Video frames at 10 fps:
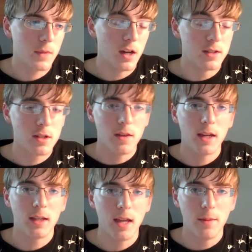until they
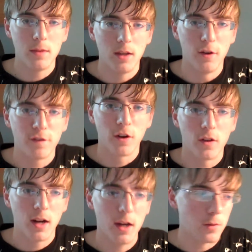can get, you know,
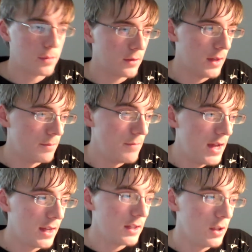further help. You
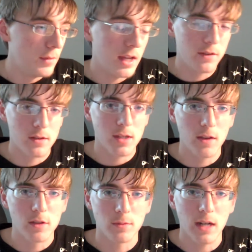may even
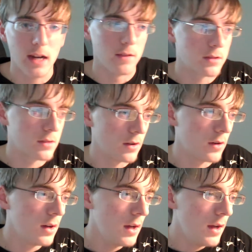save some lives.
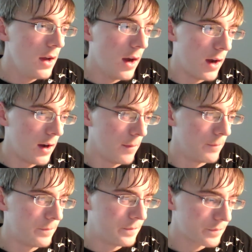So
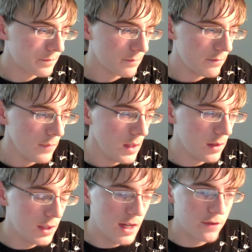
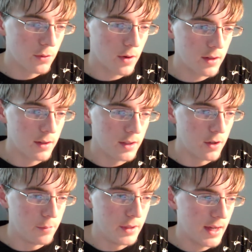you definitely want to, you
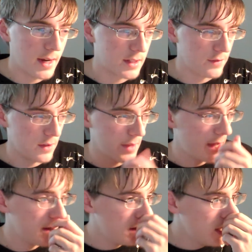know, be active on
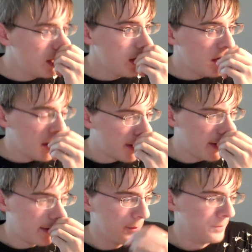that.
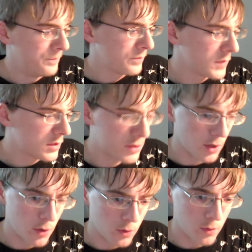
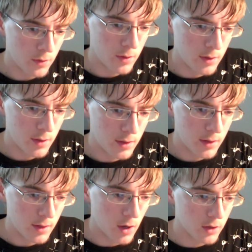So
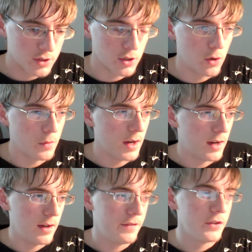also,
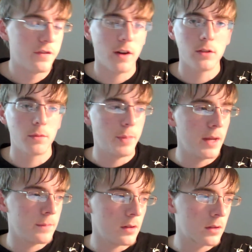if you follow
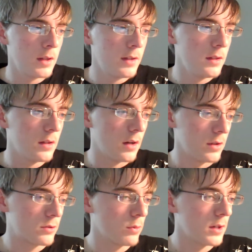PaintballKitty
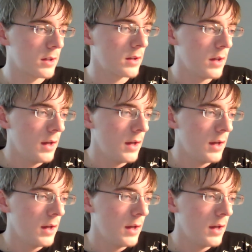on Twitter,